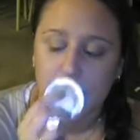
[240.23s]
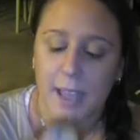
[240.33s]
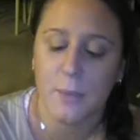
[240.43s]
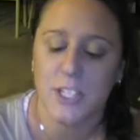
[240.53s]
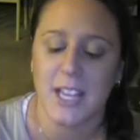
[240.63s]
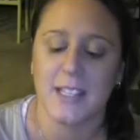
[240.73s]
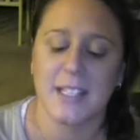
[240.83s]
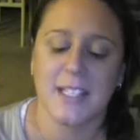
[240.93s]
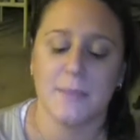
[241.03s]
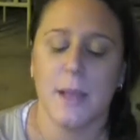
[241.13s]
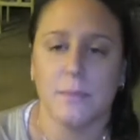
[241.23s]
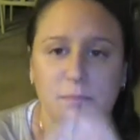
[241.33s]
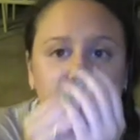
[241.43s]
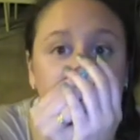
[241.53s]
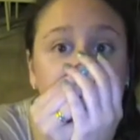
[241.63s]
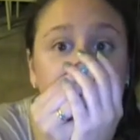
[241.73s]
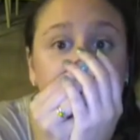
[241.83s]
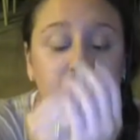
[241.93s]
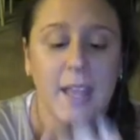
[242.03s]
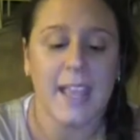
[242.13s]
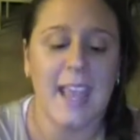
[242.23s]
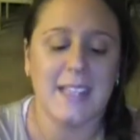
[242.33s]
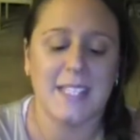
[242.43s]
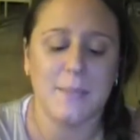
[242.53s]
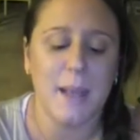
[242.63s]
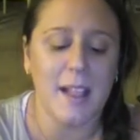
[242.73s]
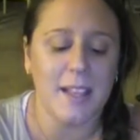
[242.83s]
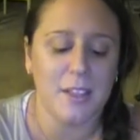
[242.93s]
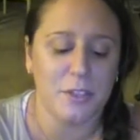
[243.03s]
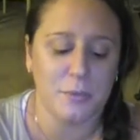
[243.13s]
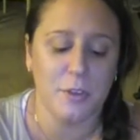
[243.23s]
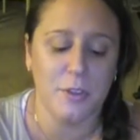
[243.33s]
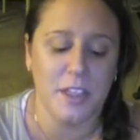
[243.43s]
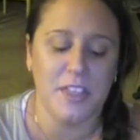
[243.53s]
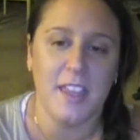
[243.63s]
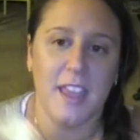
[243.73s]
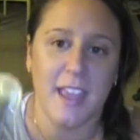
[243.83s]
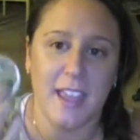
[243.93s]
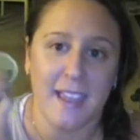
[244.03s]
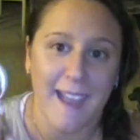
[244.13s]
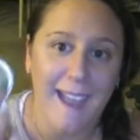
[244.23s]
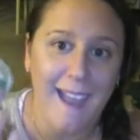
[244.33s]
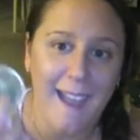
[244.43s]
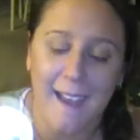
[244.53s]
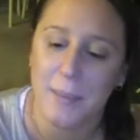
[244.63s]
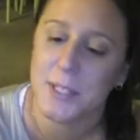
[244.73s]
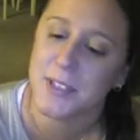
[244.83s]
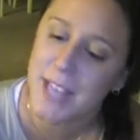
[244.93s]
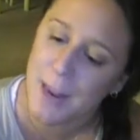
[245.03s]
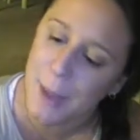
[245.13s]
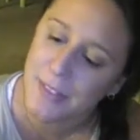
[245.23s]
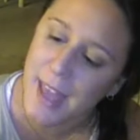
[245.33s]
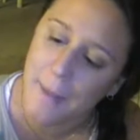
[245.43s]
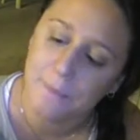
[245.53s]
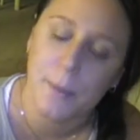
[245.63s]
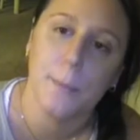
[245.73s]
I wish I could smell. I can't smell it through the thing. Ah, I'm so sad about that.